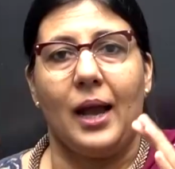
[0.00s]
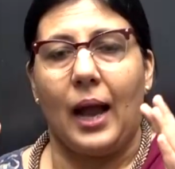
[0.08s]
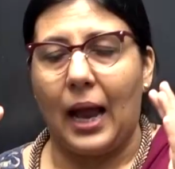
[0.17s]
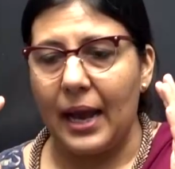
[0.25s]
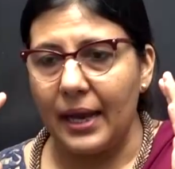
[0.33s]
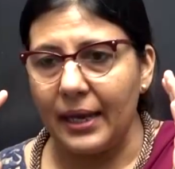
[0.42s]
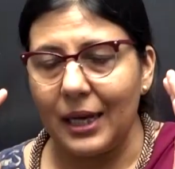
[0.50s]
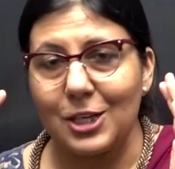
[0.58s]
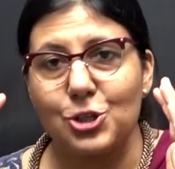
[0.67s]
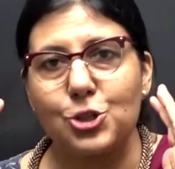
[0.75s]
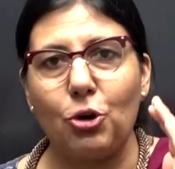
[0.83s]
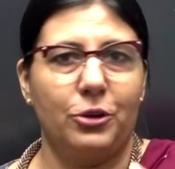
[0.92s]
I
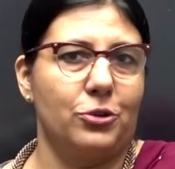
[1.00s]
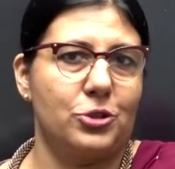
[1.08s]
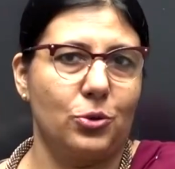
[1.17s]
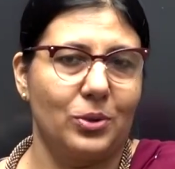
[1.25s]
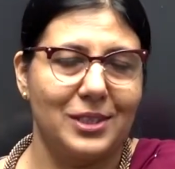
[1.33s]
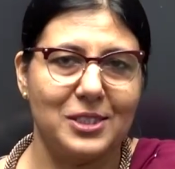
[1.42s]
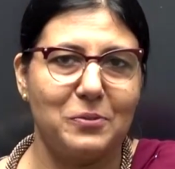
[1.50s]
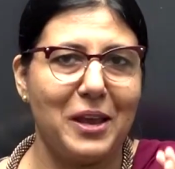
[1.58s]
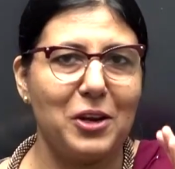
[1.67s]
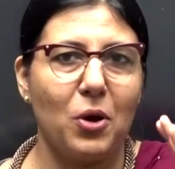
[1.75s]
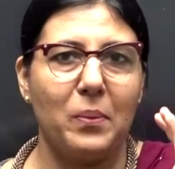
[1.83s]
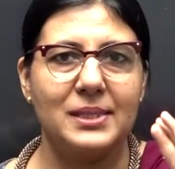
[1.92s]
assure you students, when
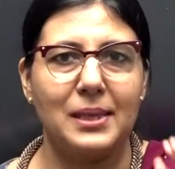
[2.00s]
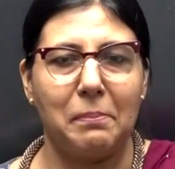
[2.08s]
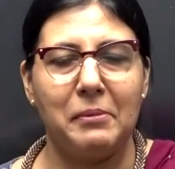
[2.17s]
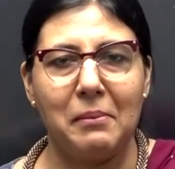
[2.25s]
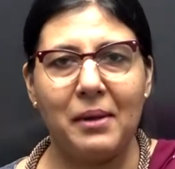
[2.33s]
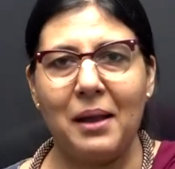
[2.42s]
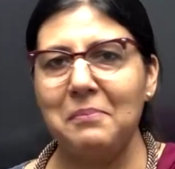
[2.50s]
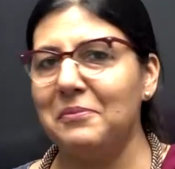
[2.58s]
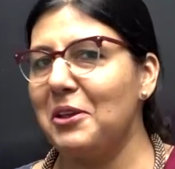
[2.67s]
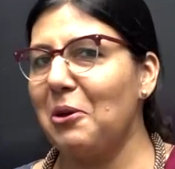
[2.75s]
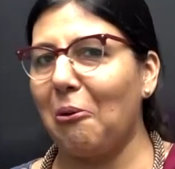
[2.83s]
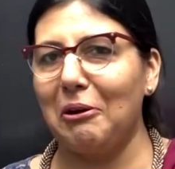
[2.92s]
you are with Sapna ma'am,
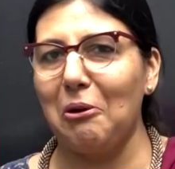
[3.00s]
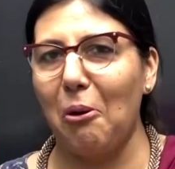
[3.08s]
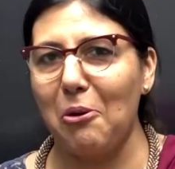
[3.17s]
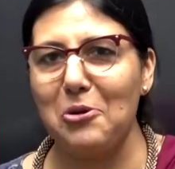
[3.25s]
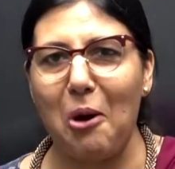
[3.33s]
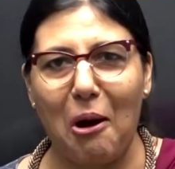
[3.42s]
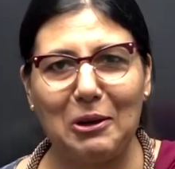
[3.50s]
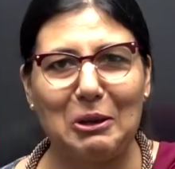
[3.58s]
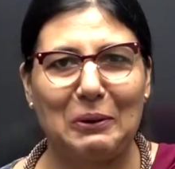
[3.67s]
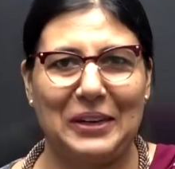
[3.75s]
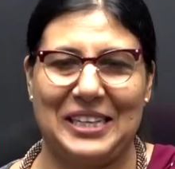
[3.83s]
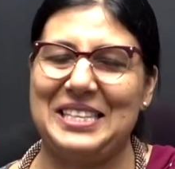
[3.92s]
you're going to rock
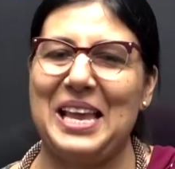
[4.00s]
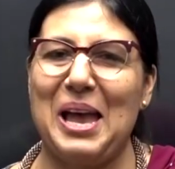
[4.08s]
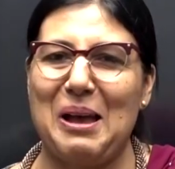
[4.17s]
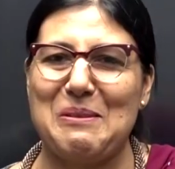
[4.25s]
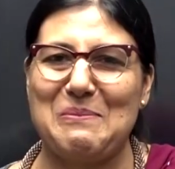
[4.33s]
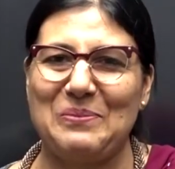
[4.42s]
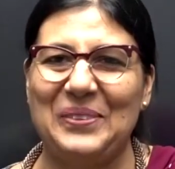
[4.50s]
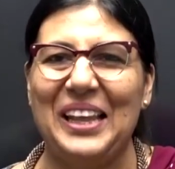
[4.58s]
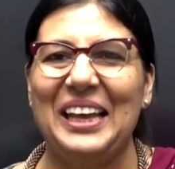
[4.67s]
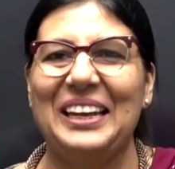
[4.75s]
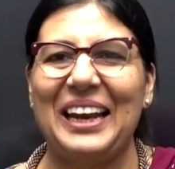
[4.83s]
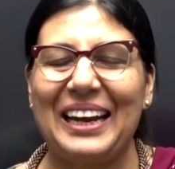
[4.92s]
your exam,
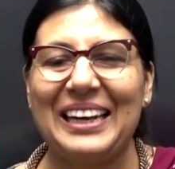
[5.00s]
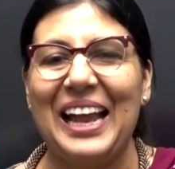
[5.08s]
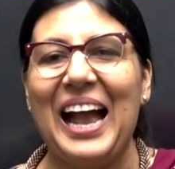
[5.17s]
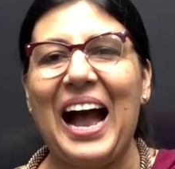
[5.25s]
right?